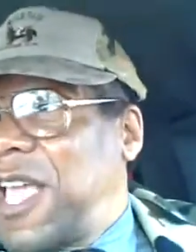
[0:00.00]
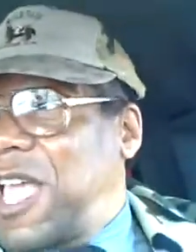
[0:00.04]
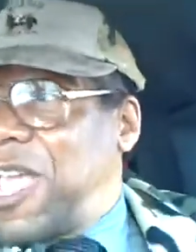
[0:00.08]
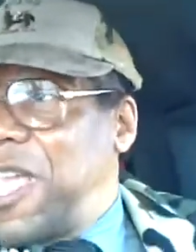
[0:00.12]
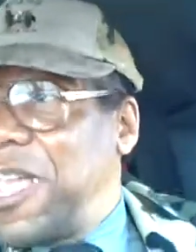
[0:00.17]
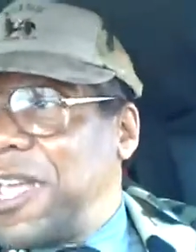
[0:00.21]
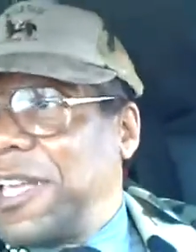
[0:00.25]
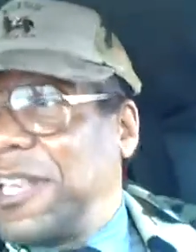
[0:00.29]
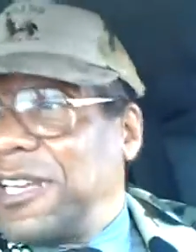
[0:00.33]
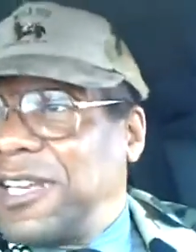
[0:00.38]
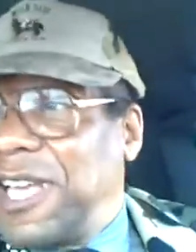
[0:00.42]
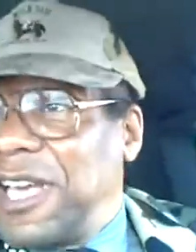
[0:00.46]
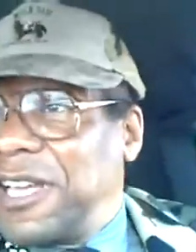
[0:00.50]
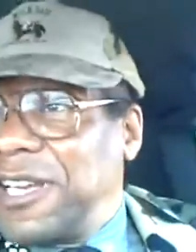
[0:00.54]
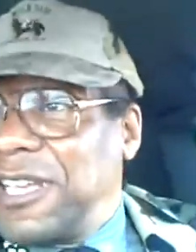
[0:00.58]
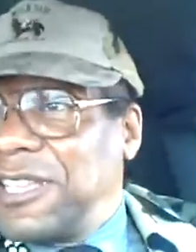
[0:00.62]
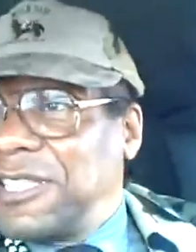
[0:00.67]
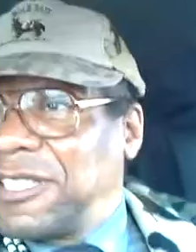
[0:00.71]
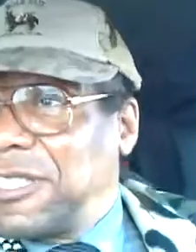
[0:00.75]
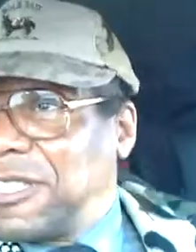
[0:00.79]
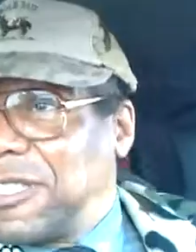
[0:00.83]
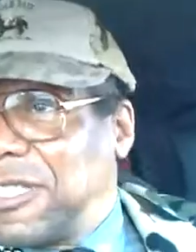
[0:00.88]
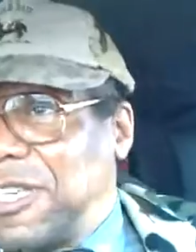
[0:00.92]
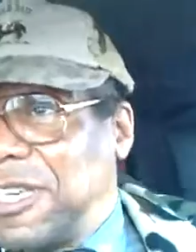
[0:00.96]
Okay,
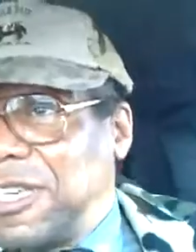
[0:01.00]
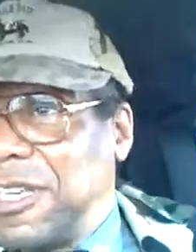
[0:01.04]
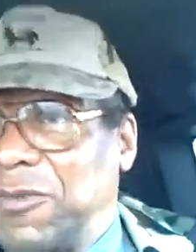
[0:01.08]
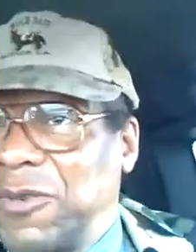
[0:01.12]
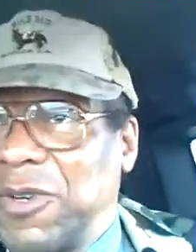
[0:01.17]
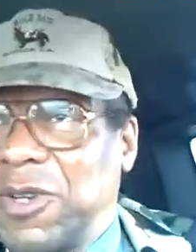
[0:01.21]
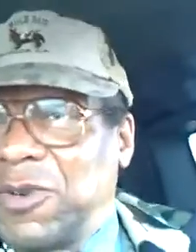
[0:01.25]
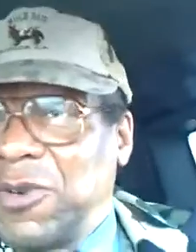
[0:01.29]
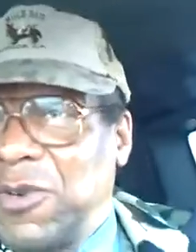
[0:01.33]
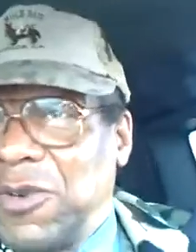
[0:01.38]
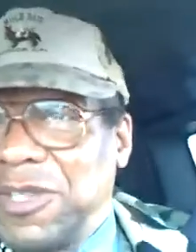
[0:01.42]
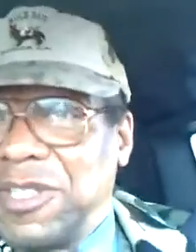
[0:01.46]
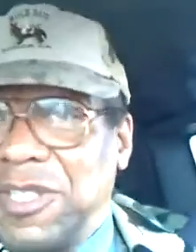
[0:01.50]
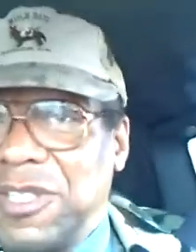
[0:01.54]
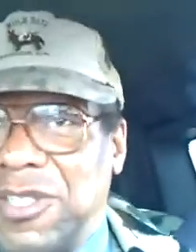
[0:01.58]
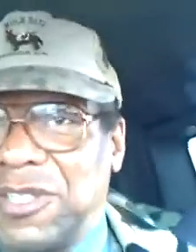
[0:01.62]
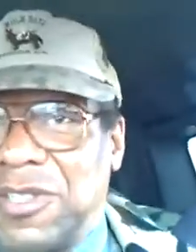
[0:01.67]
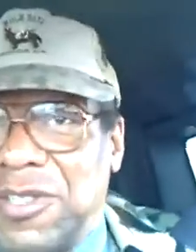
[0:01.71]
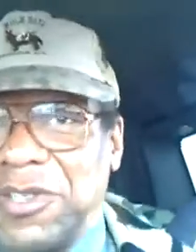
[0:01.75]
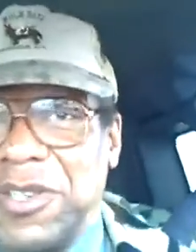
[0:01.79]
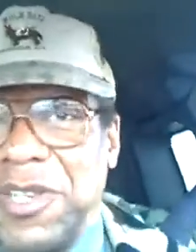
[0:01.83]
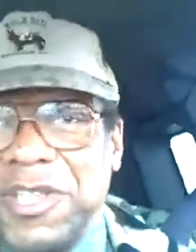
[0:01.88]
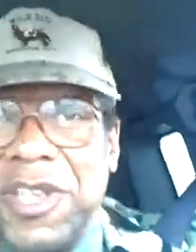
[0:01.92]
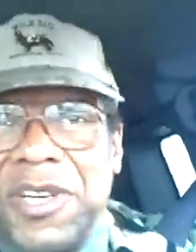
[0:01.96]
now let's see. The
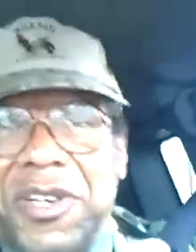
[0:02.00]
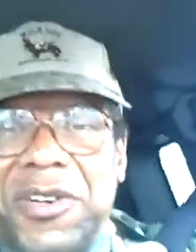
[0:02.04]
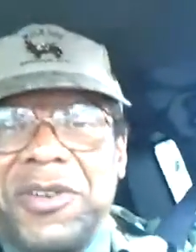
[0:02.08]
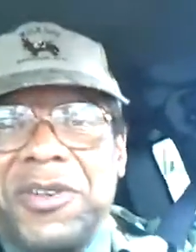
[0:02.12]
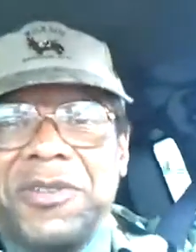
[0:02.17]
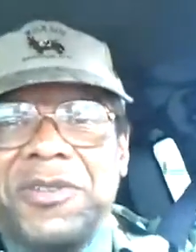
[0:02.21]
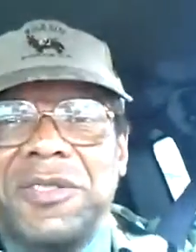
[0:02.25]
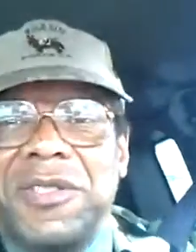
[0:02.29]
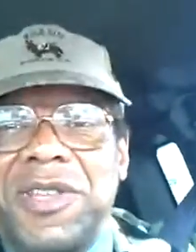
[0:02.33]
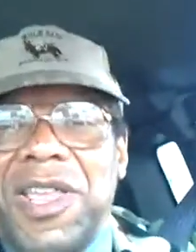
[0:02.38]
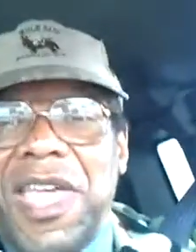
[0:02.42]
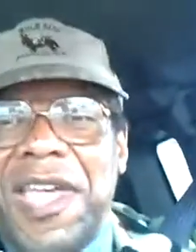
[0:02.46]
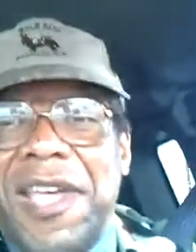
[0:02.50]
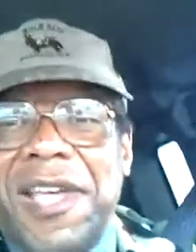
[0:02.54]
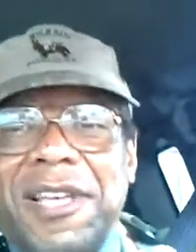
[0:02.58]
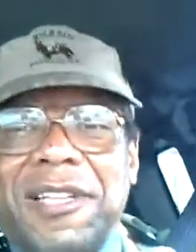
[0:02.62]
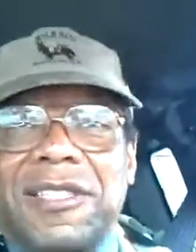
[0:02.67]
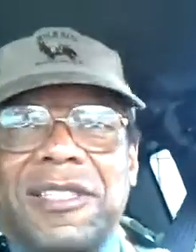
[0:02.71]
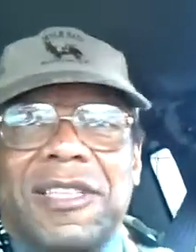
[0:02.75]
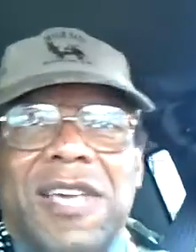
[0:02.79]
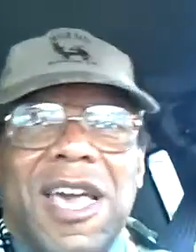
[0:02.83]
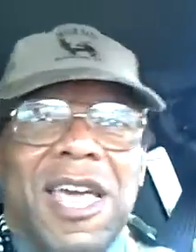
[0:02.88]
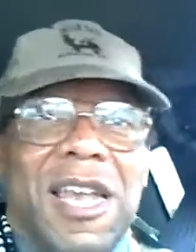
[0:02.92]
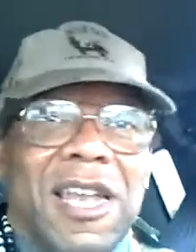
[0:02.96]
recording studio,
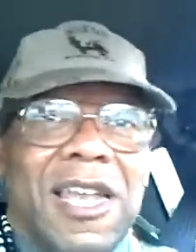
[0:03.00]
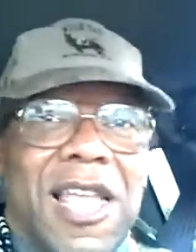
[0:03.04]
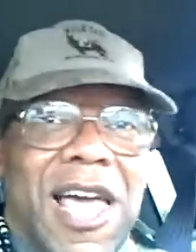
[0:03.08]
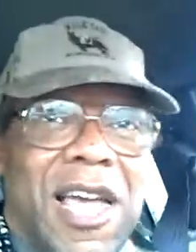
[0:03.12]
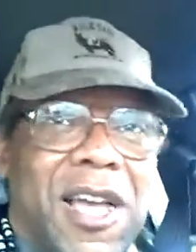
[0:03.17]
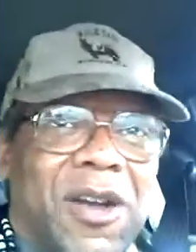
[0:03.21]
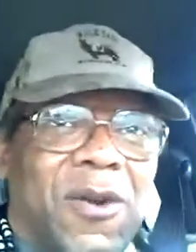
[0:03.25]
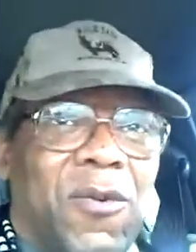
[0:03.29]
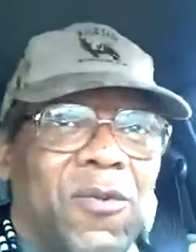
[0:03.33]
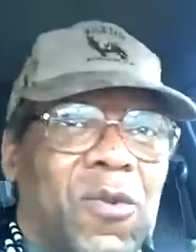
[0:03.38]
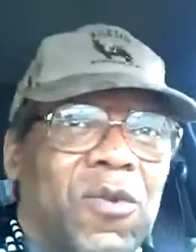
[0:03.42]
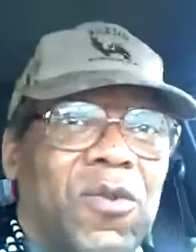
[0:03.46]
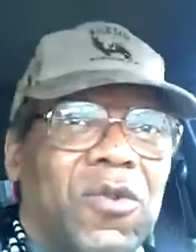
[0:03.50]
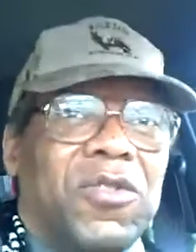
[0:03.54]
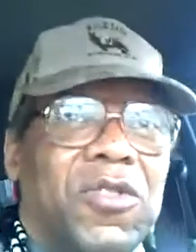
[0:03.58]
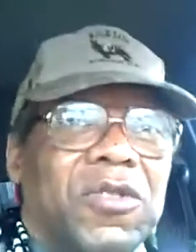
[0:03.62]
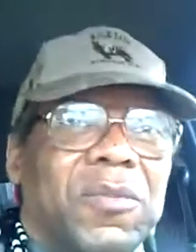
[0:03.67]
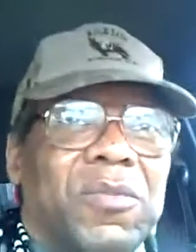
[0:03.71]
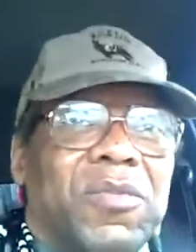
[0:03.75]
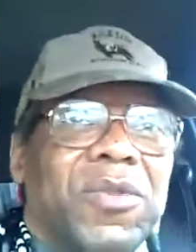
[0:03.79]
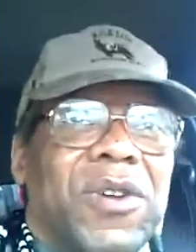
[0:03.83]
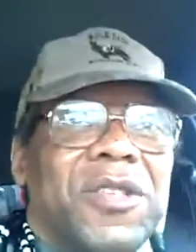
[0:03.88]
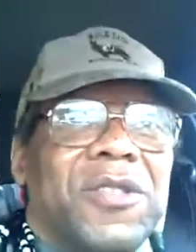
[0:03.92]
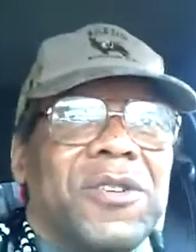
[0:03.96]
it's kind of like a
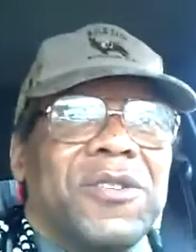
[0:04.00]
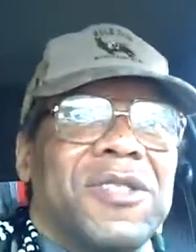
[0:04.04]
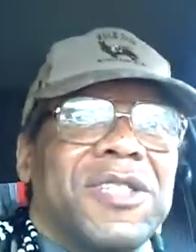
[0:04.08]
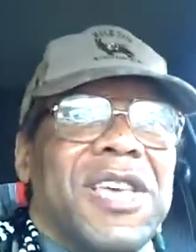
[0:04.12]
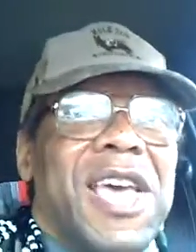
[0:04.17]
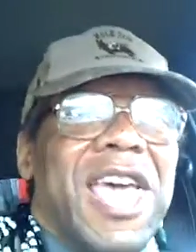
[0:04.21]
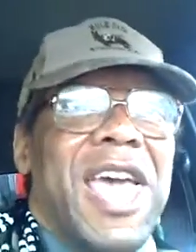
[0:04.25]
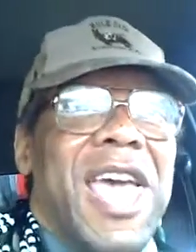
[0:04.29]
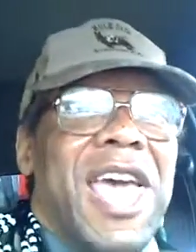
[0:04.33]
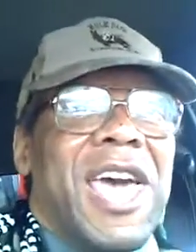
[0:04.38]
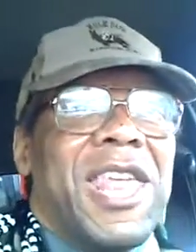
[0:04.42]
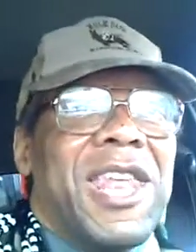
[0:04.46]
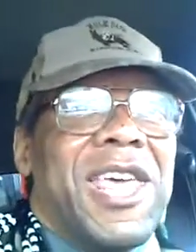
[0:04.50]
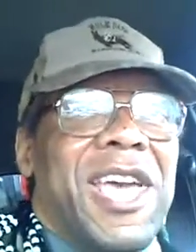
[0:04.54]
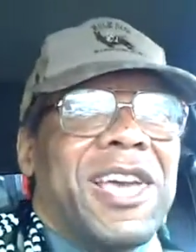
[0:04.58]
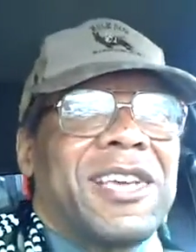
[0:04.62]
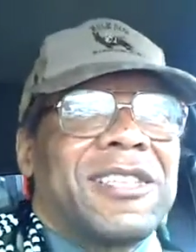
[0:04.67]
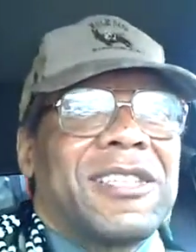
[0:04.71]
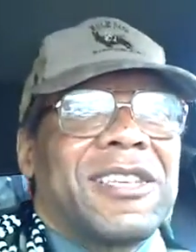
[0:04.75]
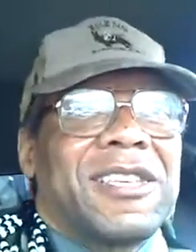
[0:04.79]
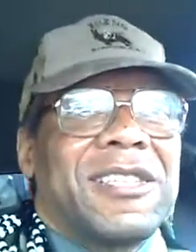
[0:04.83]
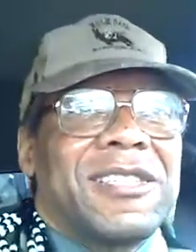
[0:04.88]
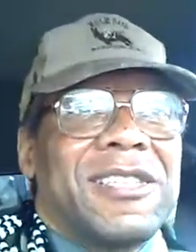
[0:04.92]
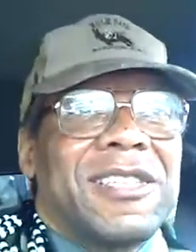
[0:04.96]
Warner Brothers
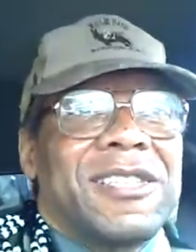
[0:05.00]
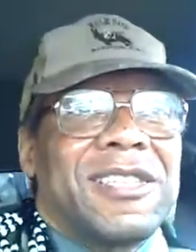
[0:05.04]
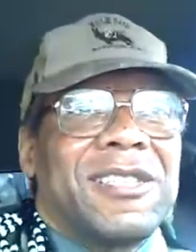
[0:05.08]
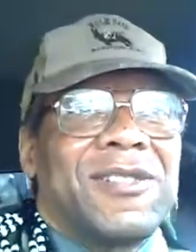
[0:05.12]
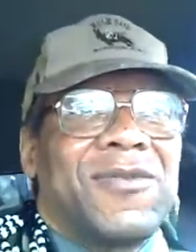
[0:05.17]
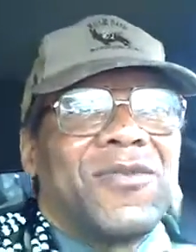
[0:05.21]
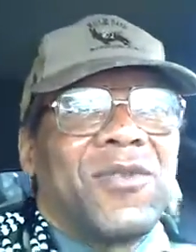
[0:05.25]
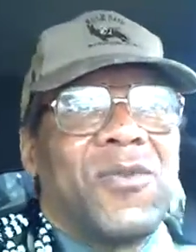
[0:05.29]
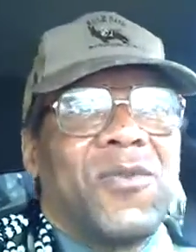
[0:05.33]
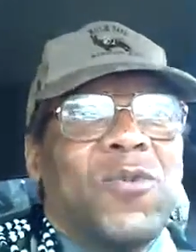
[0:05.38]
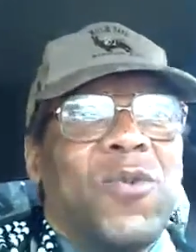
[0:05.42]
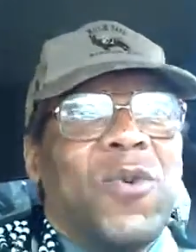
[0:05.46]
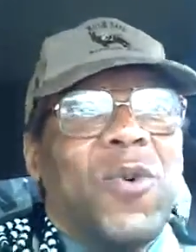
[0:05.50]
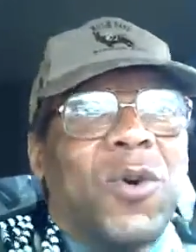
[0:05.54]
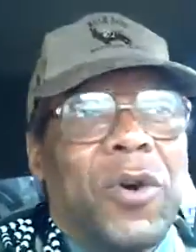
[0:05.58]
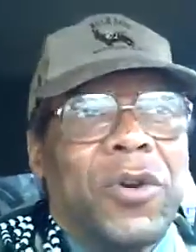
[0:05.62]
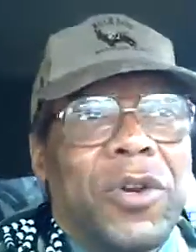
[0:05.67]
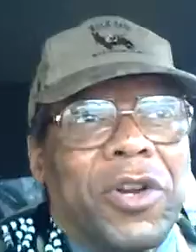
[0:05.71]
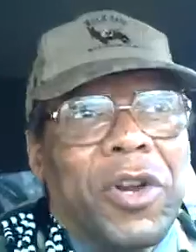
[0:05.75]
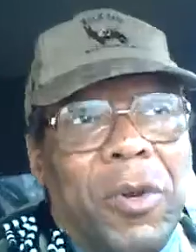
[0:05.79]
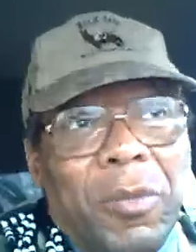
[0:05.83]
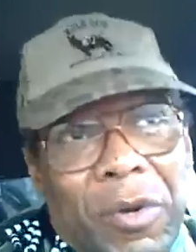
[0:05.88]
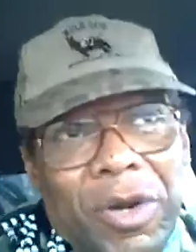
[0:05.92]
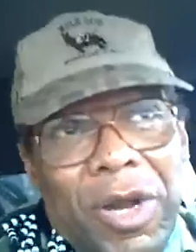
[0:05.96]
annex because this is for
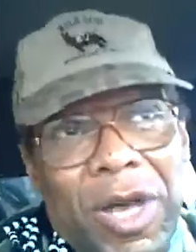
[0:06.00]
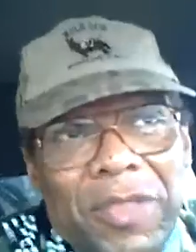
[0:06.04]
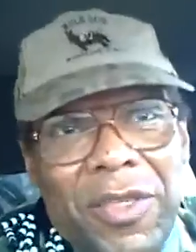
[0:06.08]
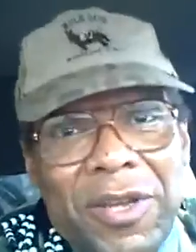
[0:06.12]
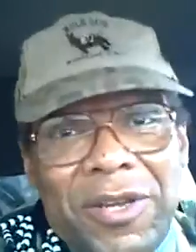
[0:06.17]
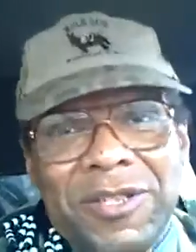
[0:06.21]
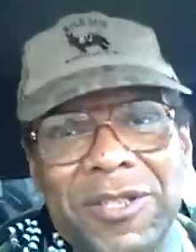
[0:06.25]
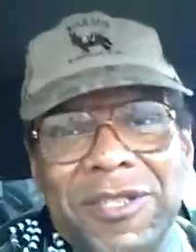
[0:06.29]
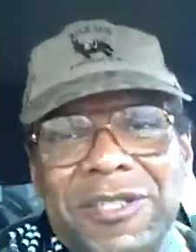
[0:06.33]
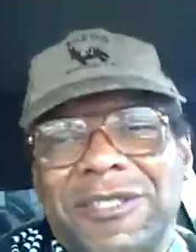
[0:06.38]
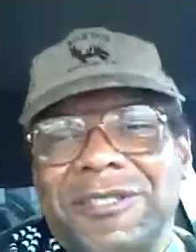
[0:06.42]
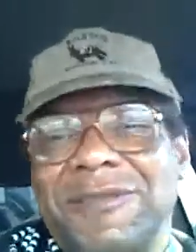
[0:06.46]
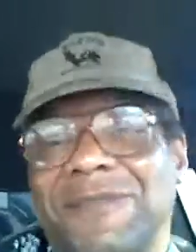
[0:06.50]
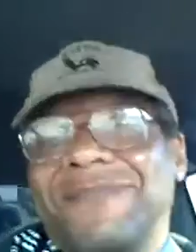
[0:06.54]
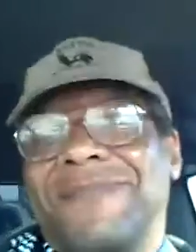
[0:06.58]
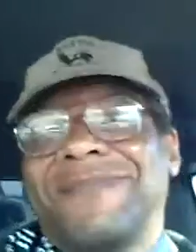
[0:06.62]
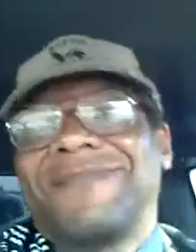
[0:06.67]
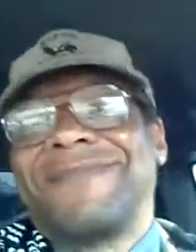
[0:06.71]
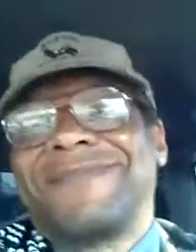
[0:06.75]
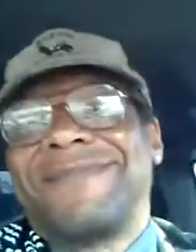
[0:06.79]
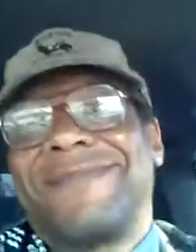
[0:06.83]
Warner Brothers.